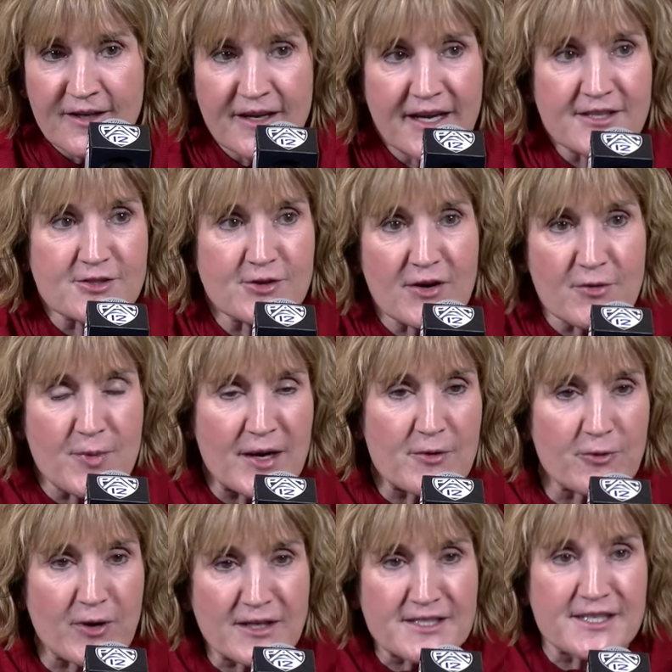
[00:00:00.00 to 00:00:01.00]
And so everybody
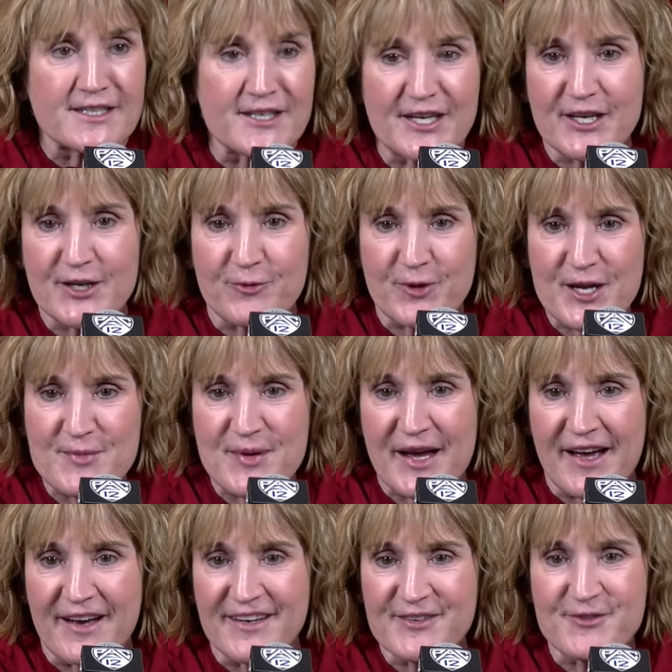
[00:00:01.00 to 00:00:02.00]
runs in to get a
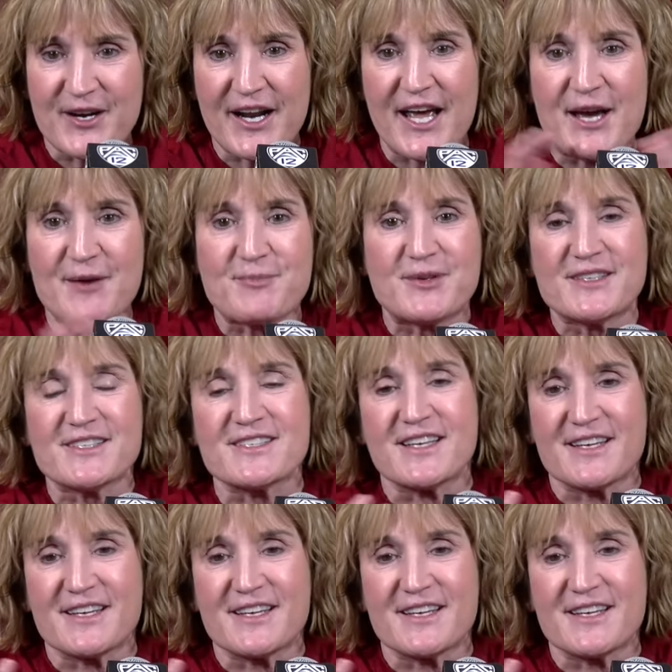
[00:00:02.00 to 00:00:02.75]
rebound. And what happens?